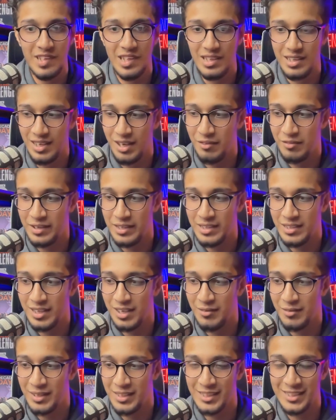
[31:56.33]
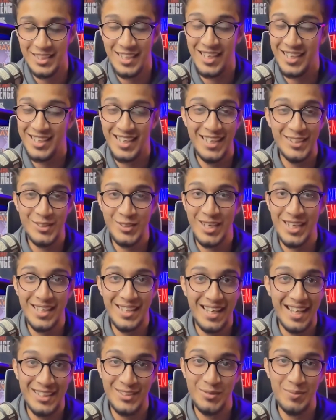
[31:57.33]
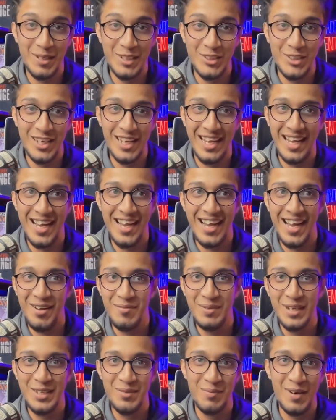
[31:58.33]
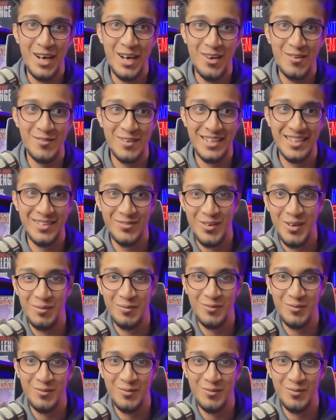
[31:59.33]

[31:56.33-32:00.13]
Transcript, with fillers: love it love it yeah as you as you mentioned like i've been the part of it from